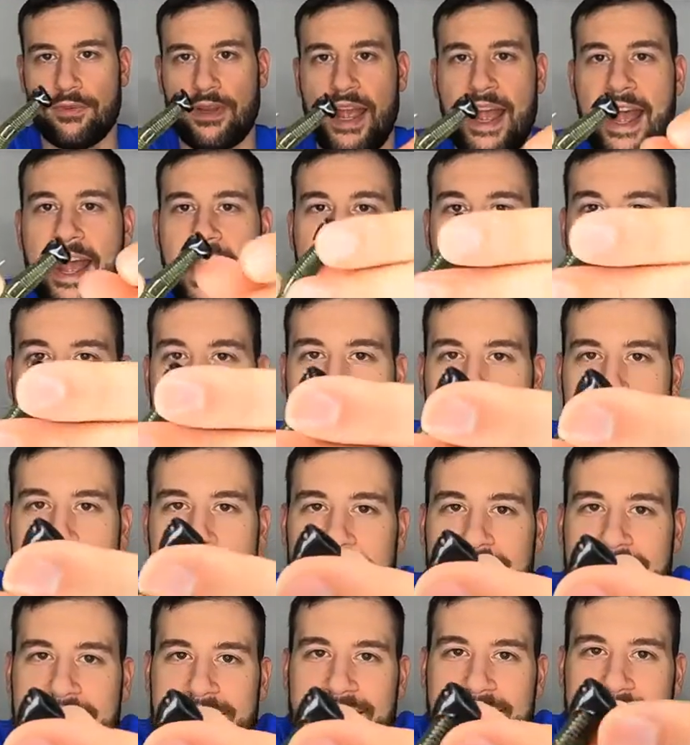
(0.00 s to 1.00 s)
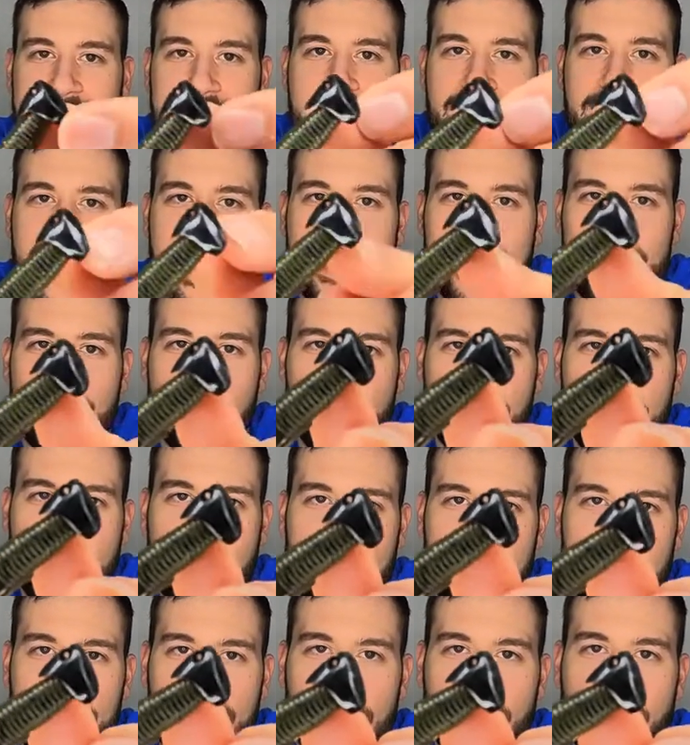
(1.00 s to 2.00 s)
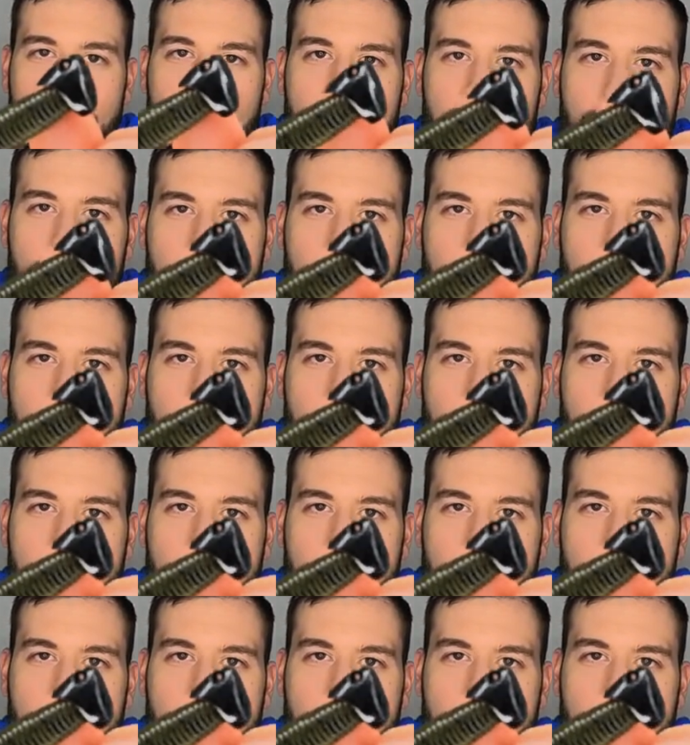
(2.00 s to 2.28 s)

head, this design with that little